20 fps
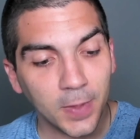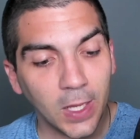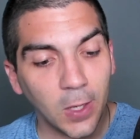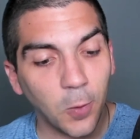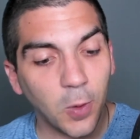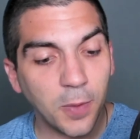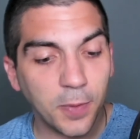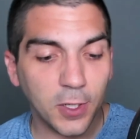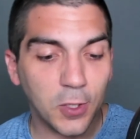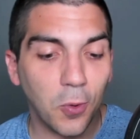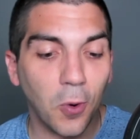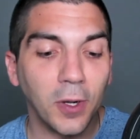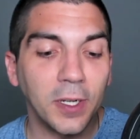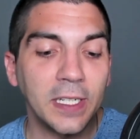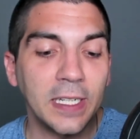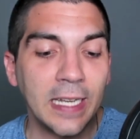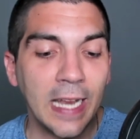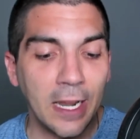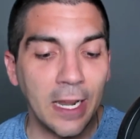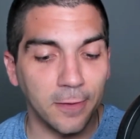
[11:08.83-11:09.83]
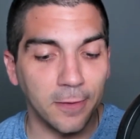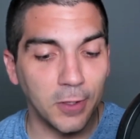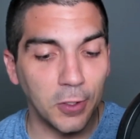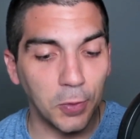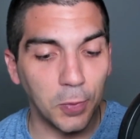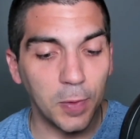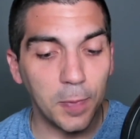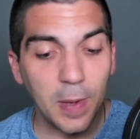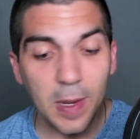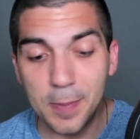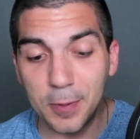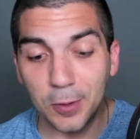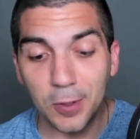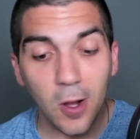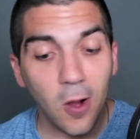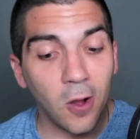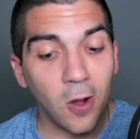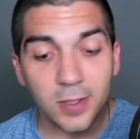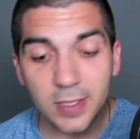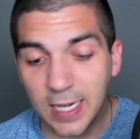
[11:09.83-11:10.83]
We recorded and interviewed with people
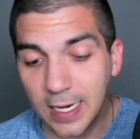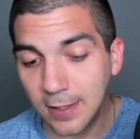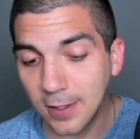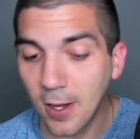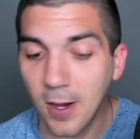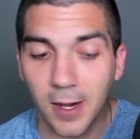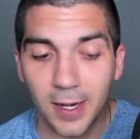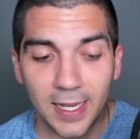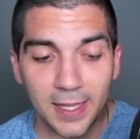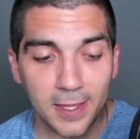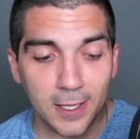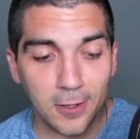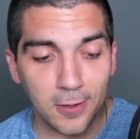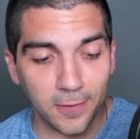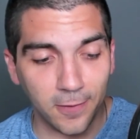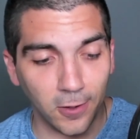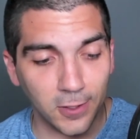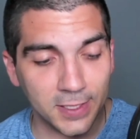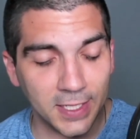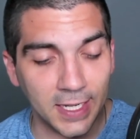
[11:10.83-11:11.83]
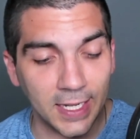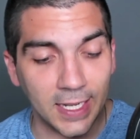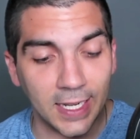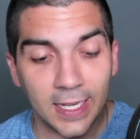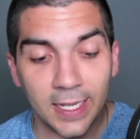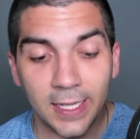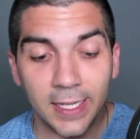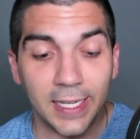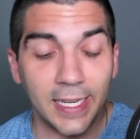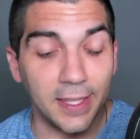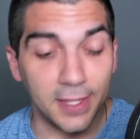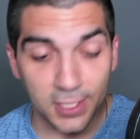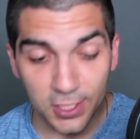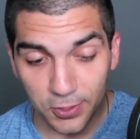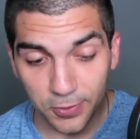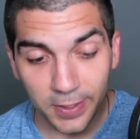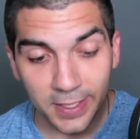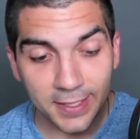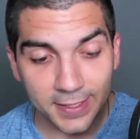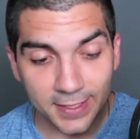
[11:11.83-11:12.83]
all day long at the university, in the
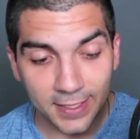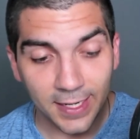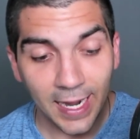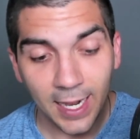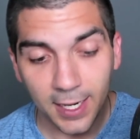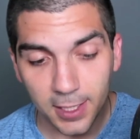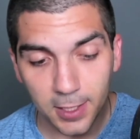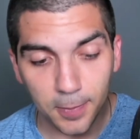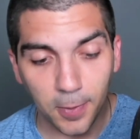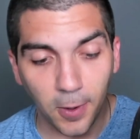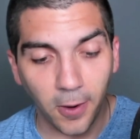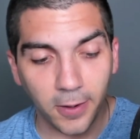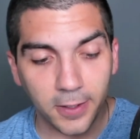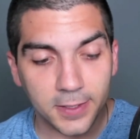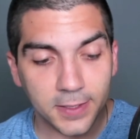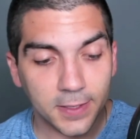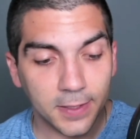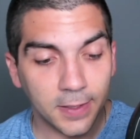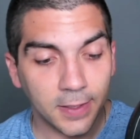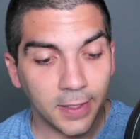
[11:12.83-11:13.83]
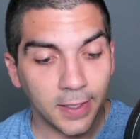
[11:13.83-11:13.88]
streets, and in the parks.